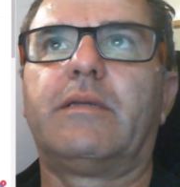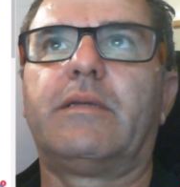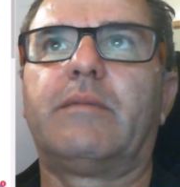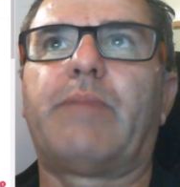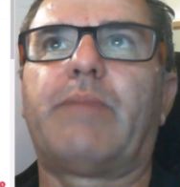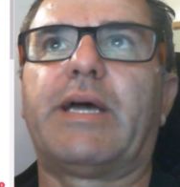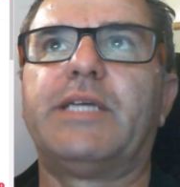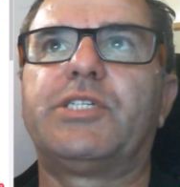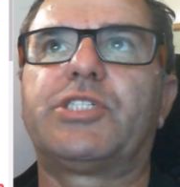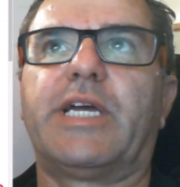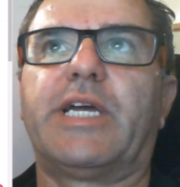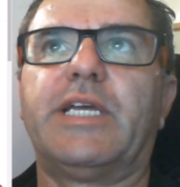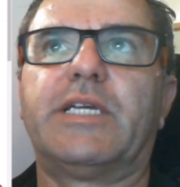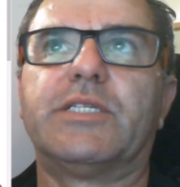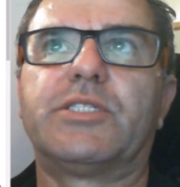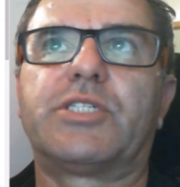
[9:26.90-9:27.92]
bass
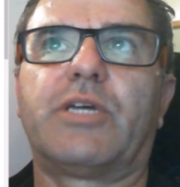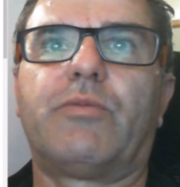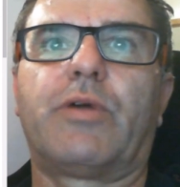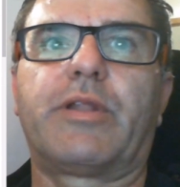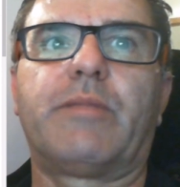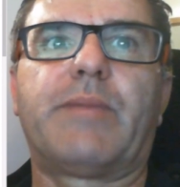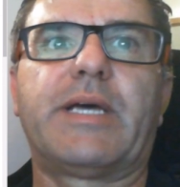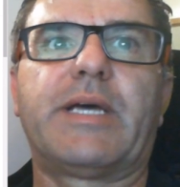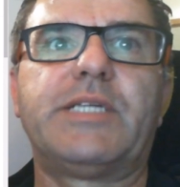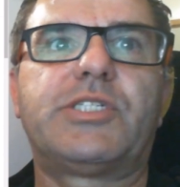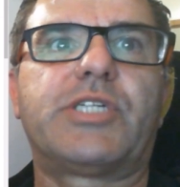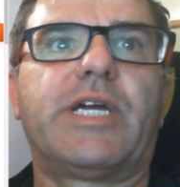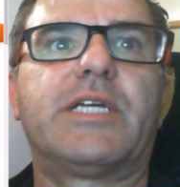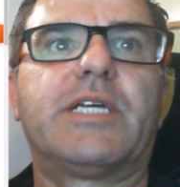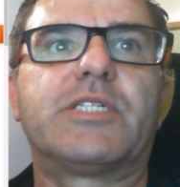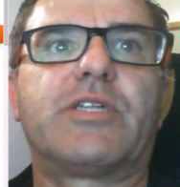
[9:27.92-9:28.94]
shakers. So what are the bass
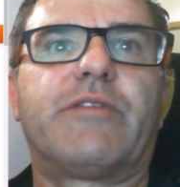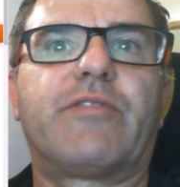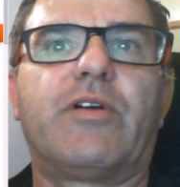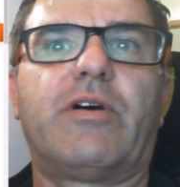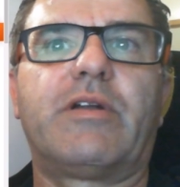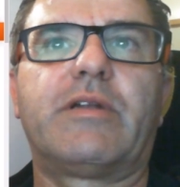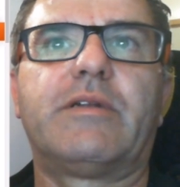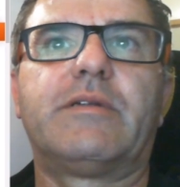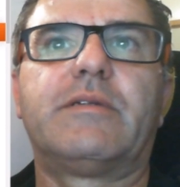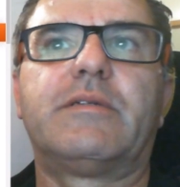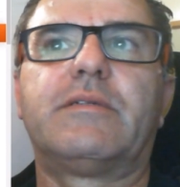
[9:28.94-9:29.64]
shakers I've got?